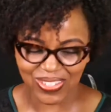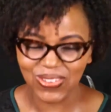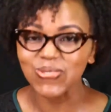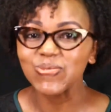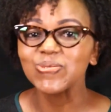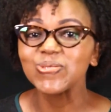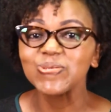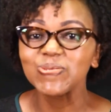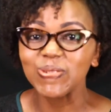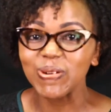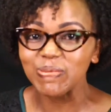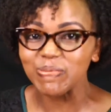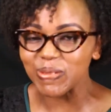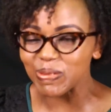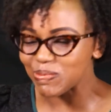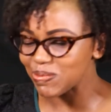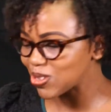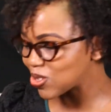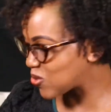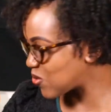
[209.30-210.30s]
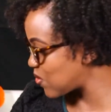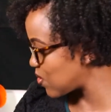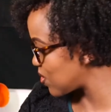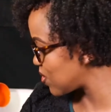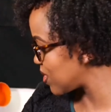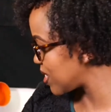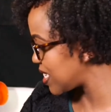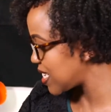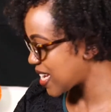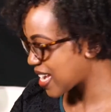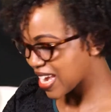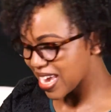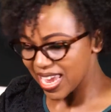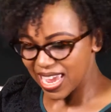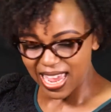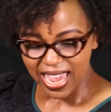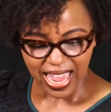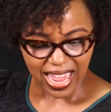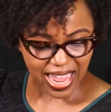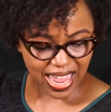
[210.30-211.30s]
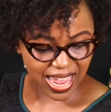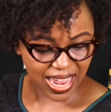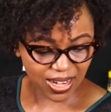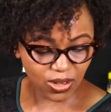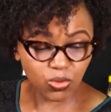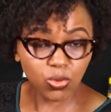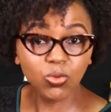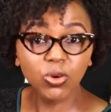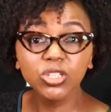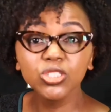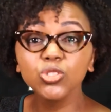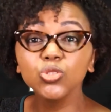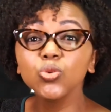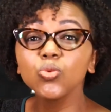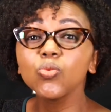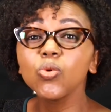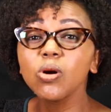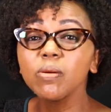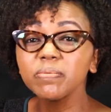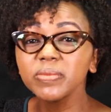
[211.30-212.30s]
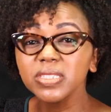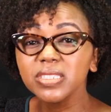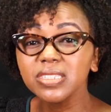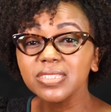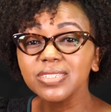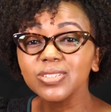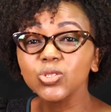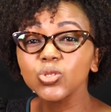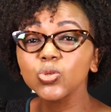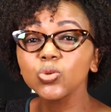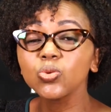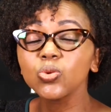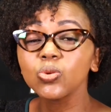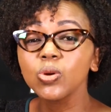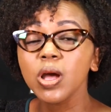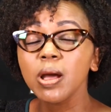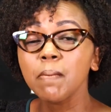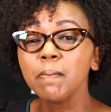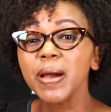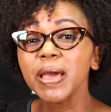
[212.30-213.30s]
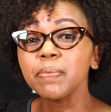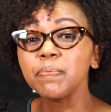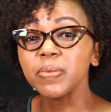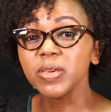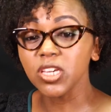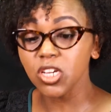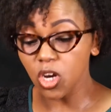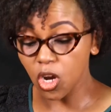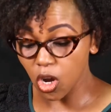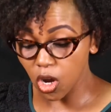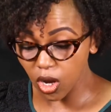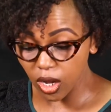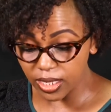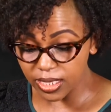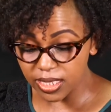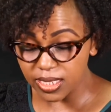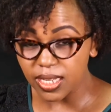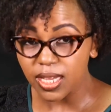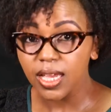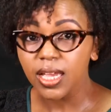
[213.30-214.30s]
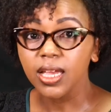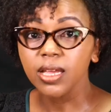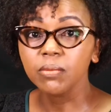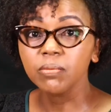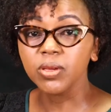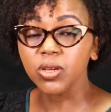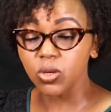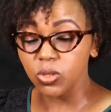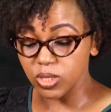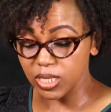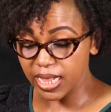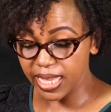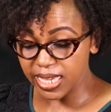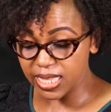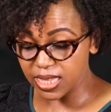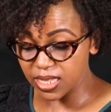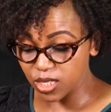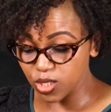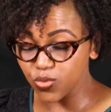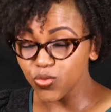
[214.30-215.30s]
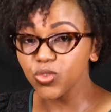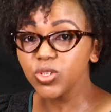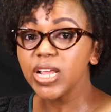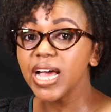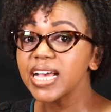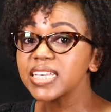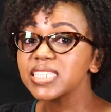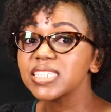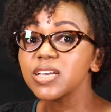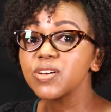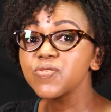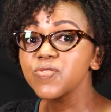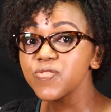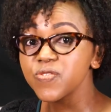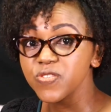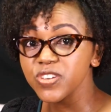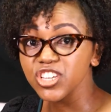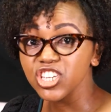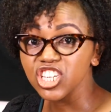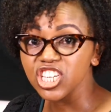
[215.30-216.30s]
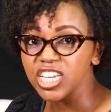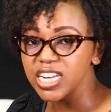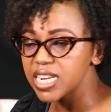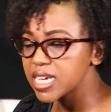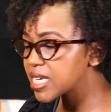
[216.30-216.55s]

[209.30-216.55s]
so we'll warm baby's food. And we want to warm it to piping hot because like this food has some fish in